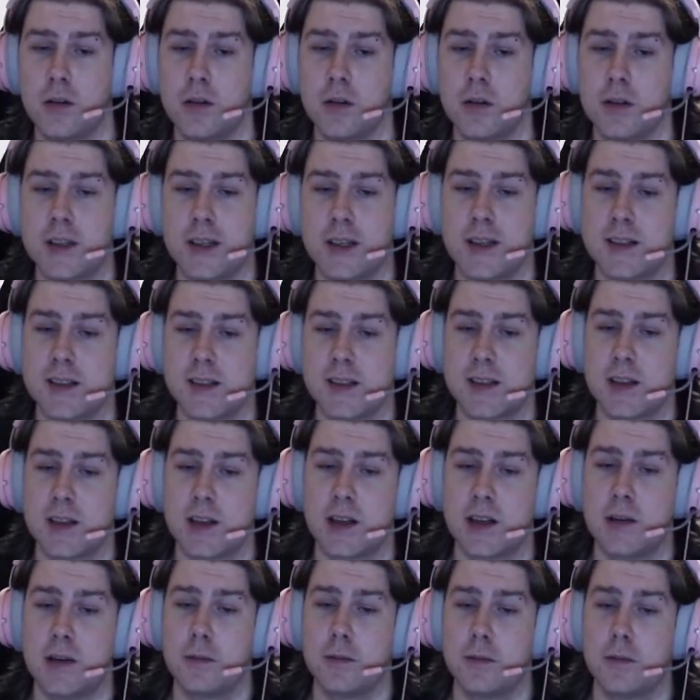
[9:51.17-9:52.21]
Cast
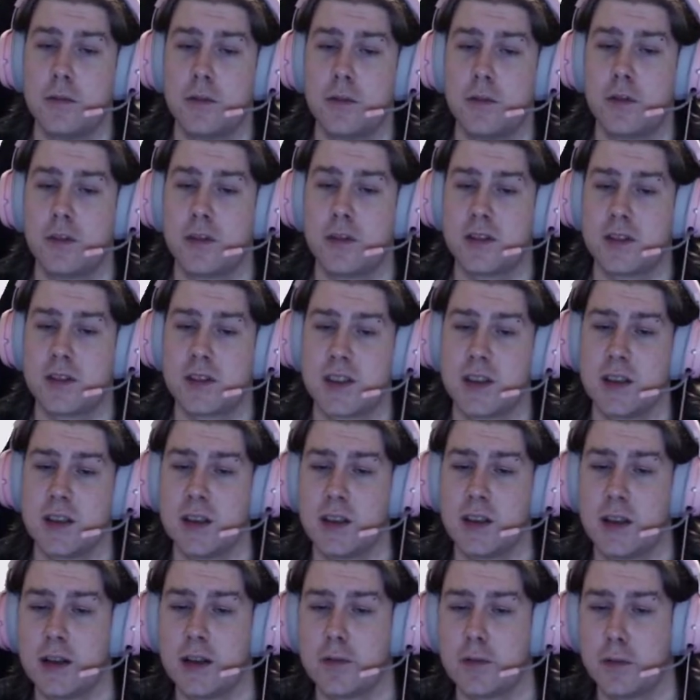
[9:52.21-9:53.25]
time for the skill
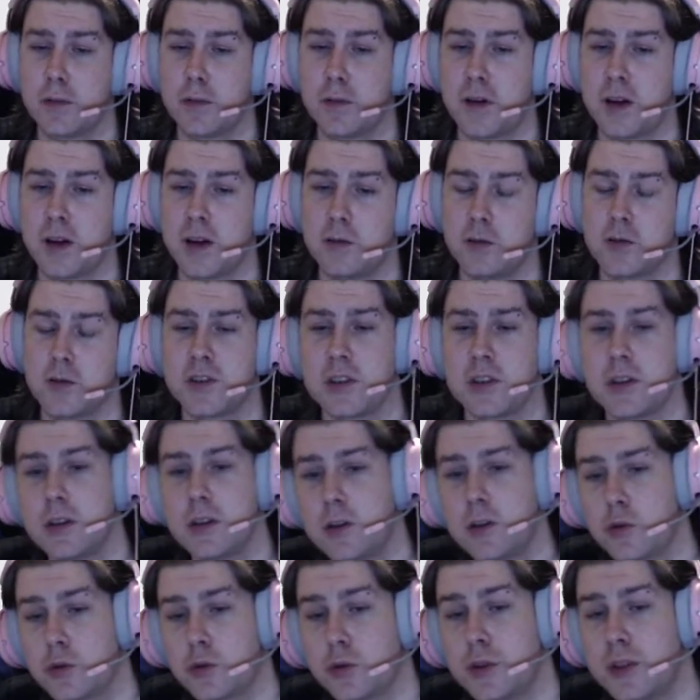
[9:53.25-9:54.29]
at level 5 was
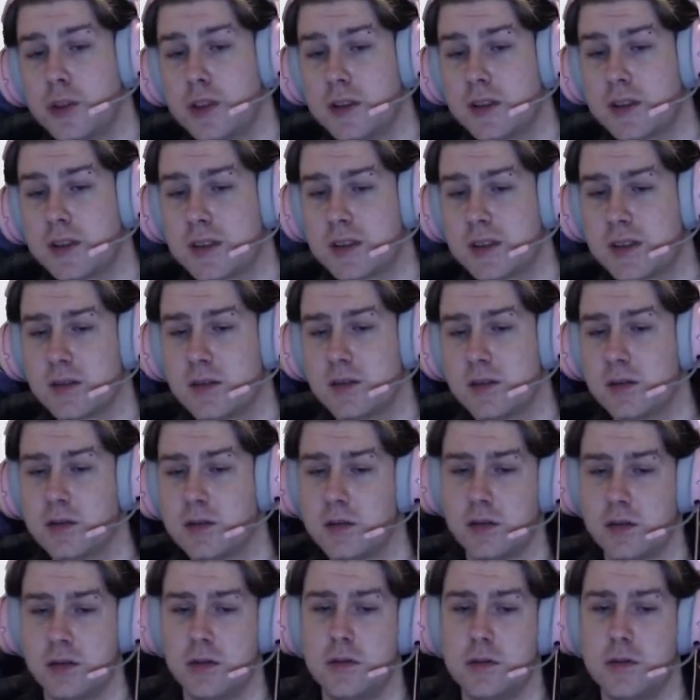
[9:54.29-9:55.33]
increased.
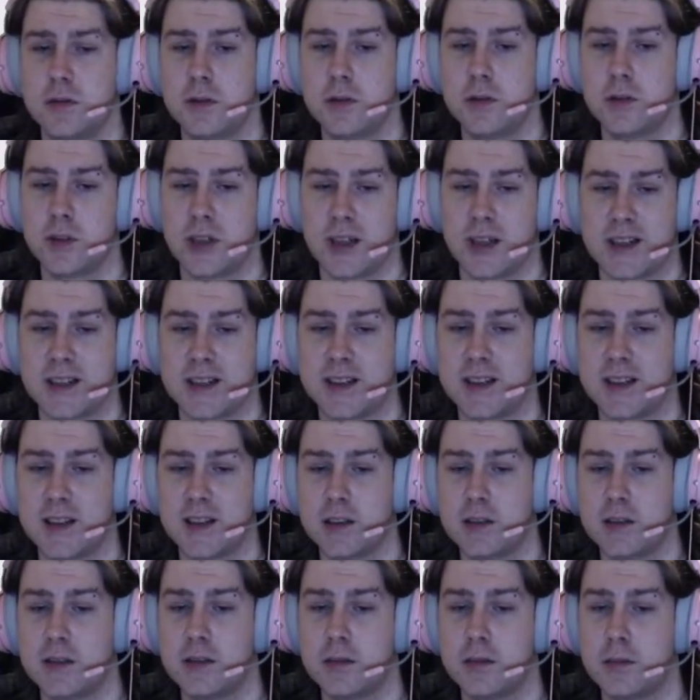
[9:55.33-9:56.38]
We don't like
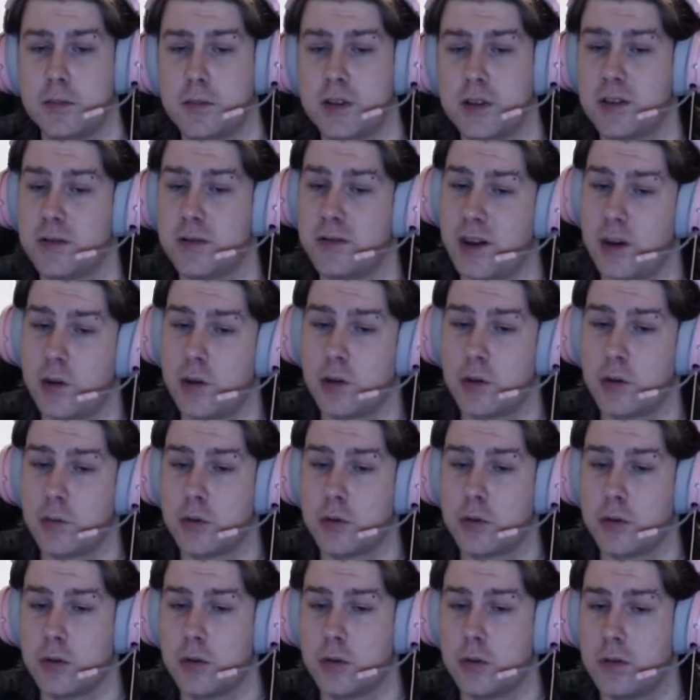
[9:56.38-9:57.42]
that. But the
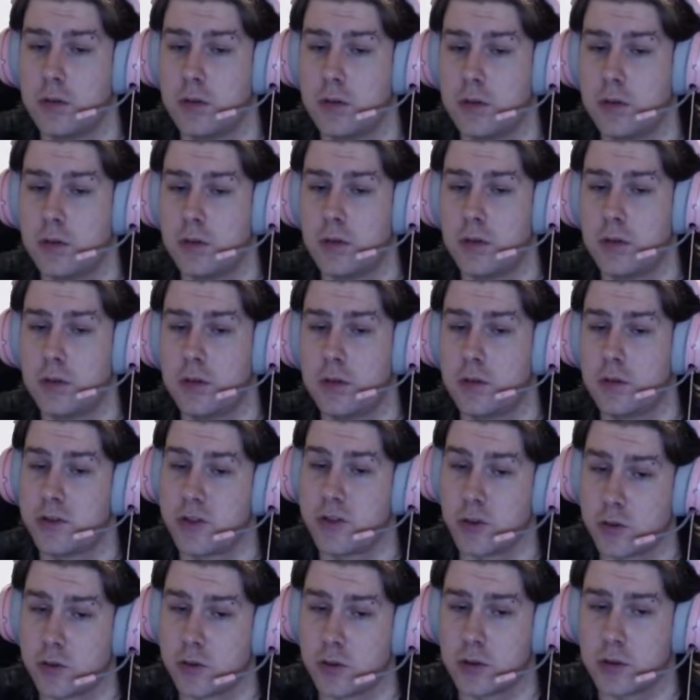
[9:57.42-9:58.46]
variable was
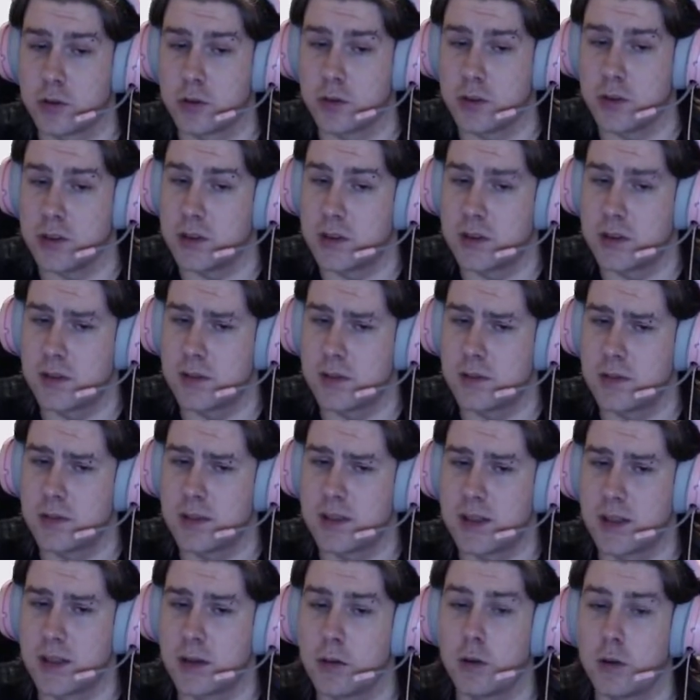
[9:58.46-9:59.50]
also increased. The
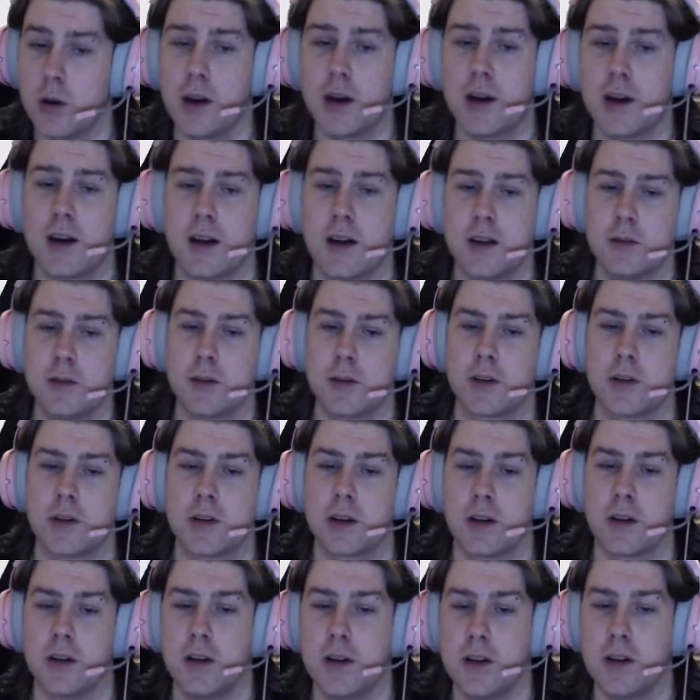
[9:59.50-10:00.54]
skill... Ah, here we go.
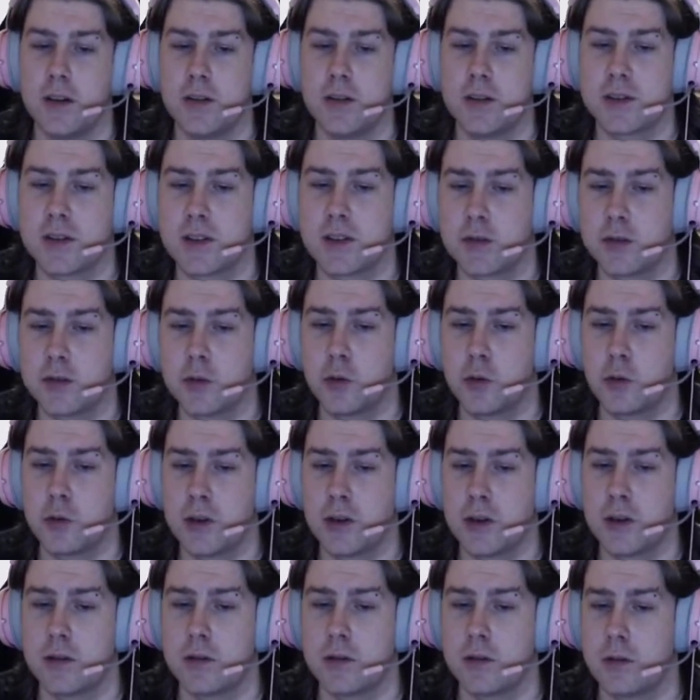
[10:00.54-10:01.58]
Okay. The skill
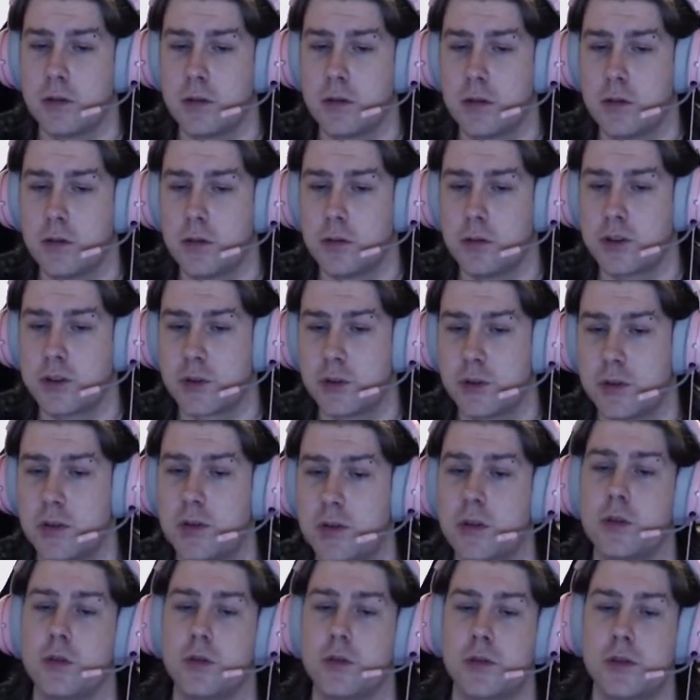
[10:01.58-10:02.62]
cooldown was
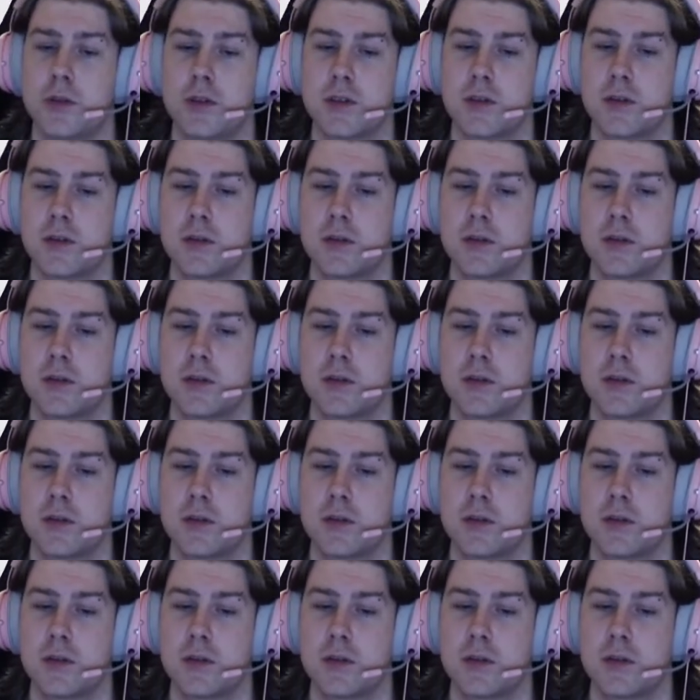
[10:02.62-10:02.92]
reduced.